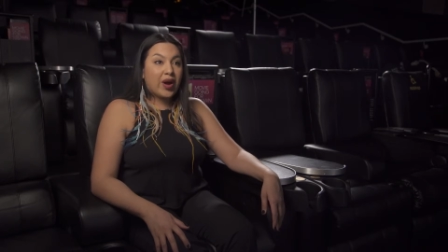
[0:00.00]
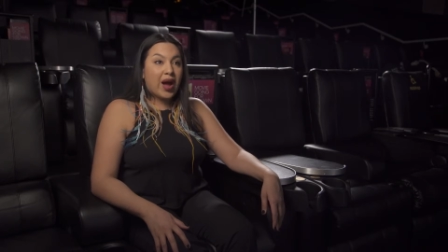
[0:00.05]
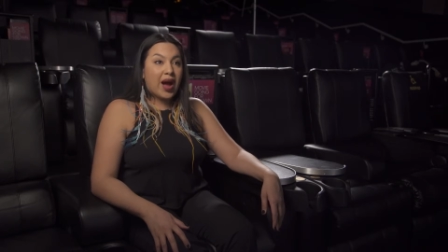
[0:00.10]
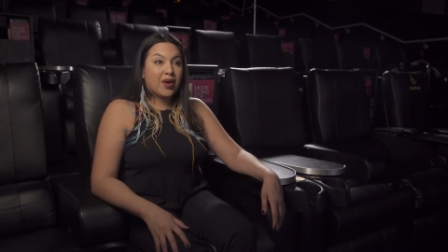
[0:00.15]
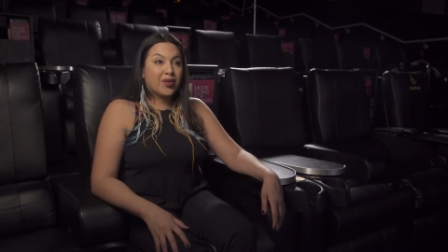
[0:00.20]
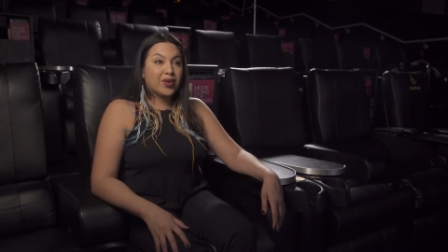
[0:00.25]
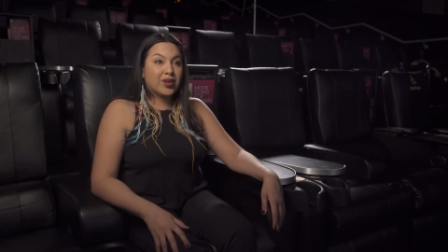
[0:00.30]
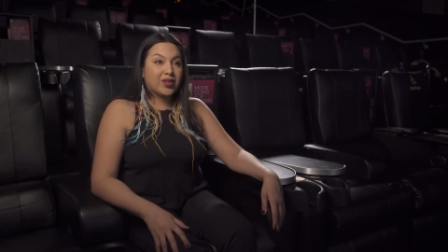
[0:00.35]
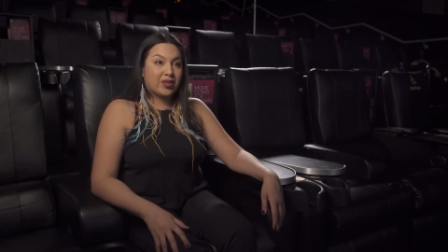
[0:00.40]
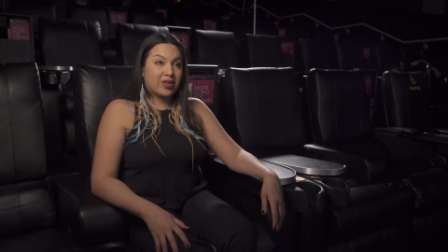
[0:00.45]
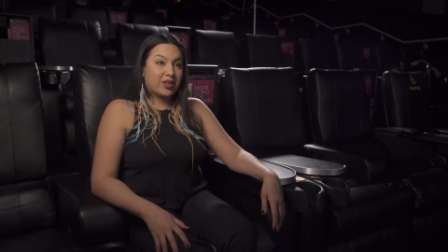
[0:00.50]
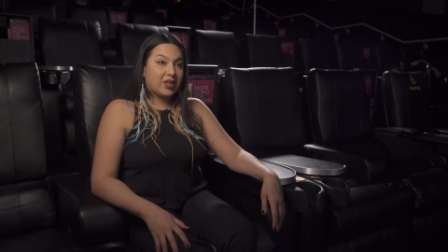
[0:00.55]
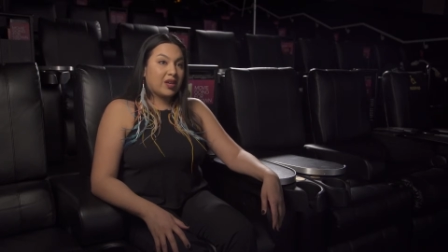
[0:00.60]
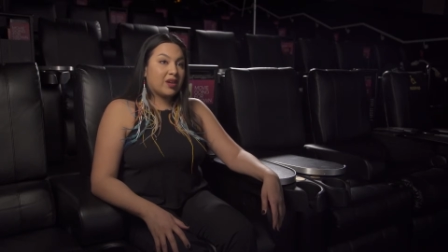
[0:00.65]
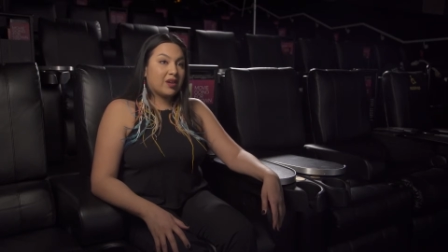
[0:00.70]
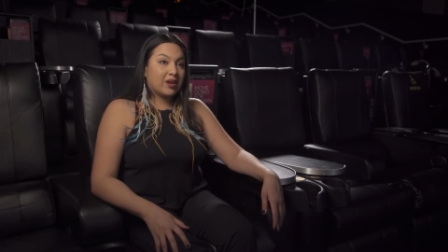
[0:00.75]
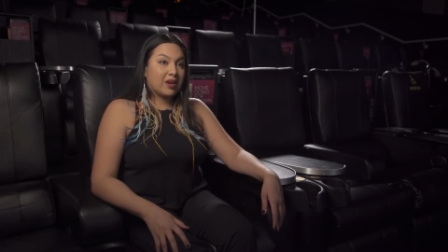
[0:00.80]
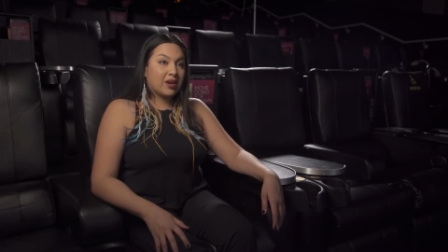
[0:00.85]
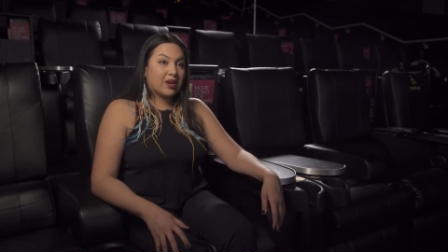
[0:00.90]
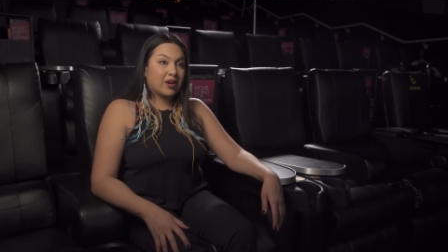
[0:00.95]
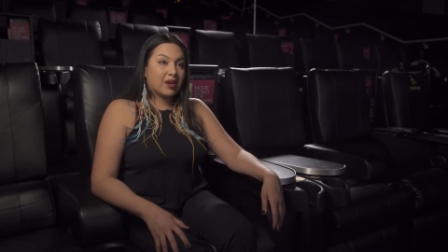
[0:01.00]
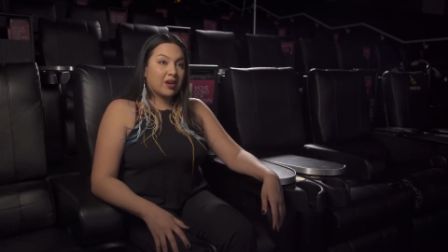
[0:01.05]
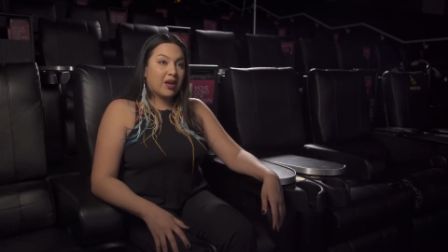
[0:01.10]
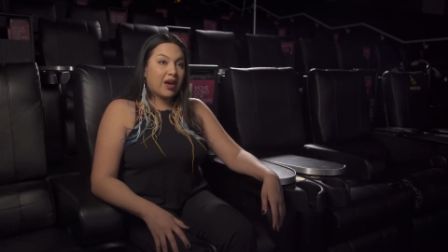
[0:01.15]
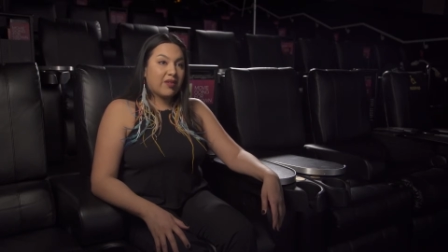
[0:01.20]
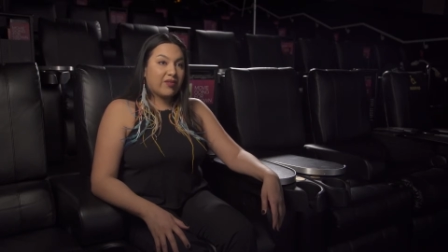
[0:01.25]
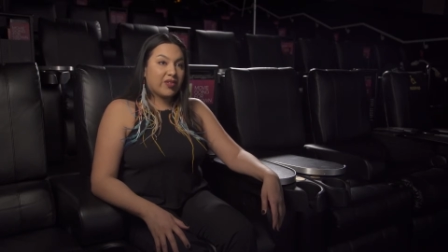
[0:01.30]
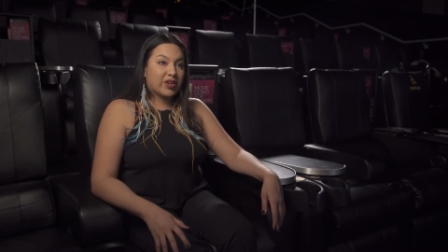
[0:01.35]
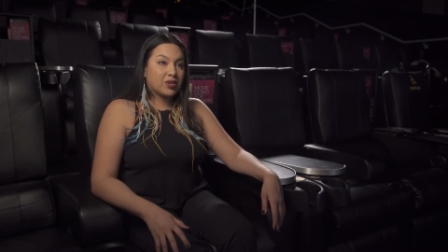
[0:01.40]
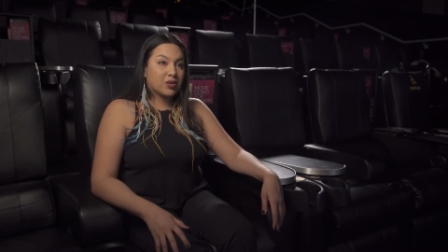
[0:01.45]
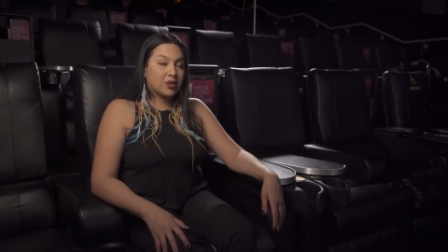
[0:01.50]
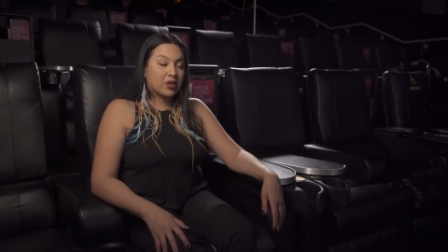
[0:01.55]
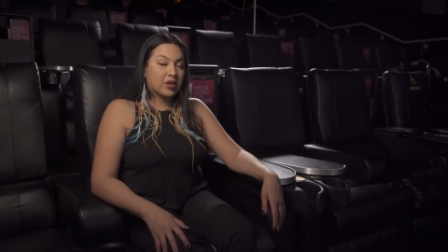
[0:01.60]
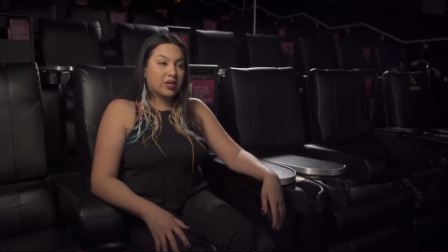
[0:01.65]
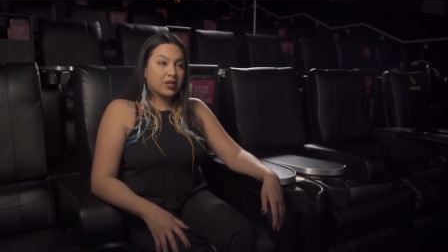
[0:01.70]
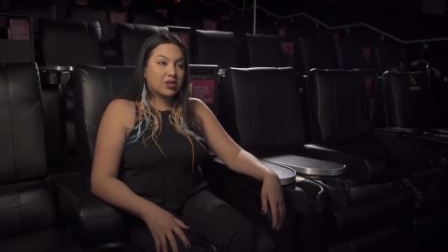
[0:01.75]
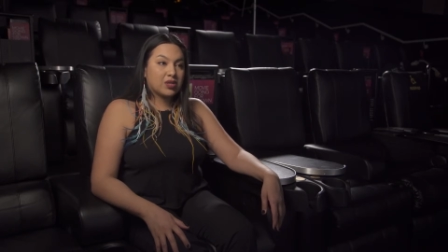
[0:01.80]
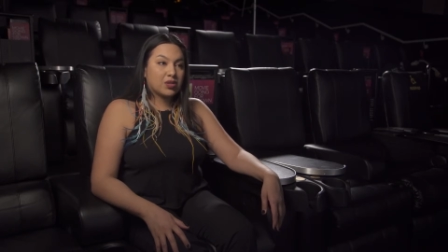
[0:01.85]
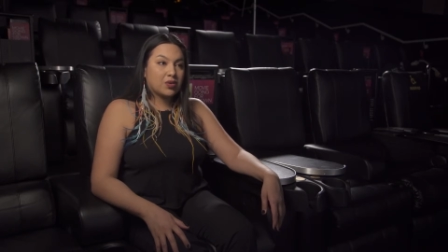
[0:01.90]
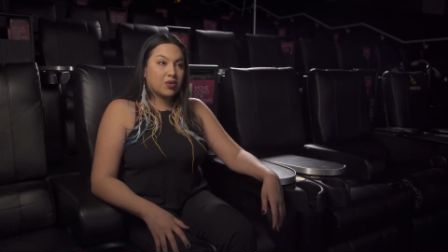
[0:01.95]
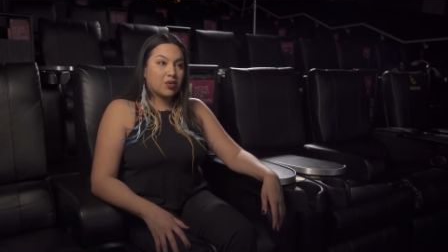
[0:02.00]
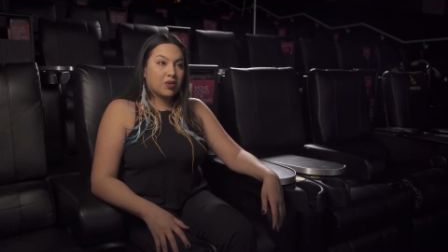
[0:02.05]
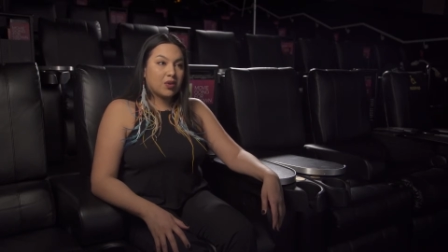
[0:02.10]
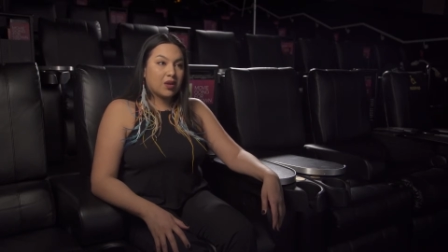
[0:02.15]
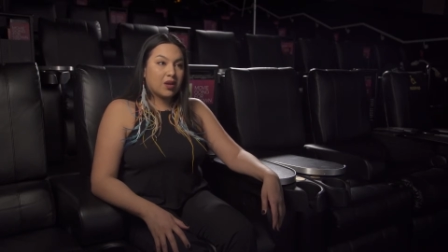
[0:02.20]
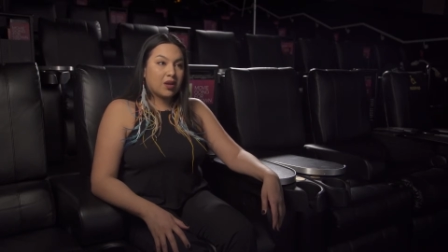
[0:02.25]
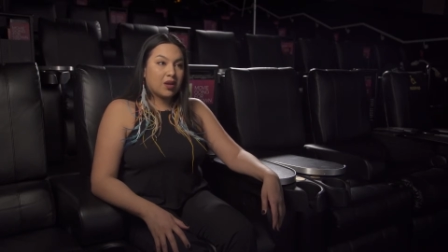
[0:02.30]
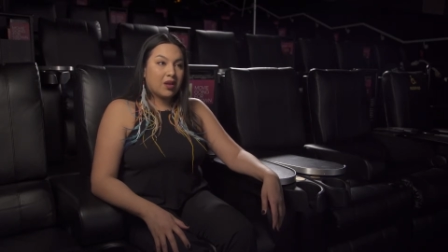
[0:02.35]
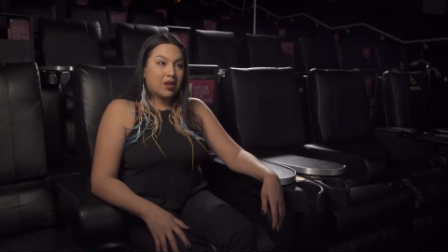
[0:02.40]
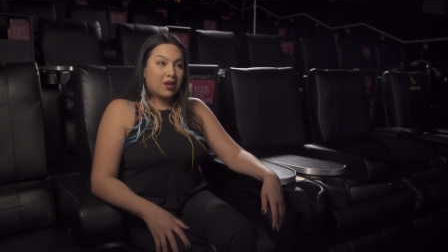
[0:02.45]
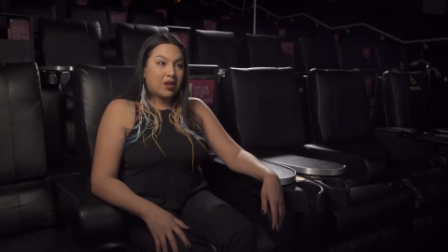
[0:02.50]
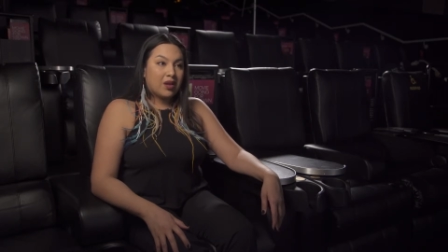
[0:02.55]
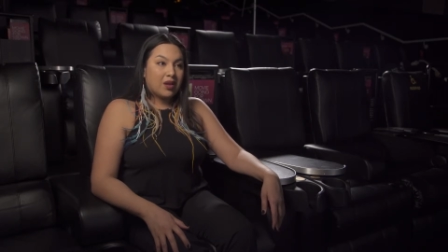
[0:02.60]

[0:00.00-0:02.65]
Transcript: Howard Theatre at Victoria School,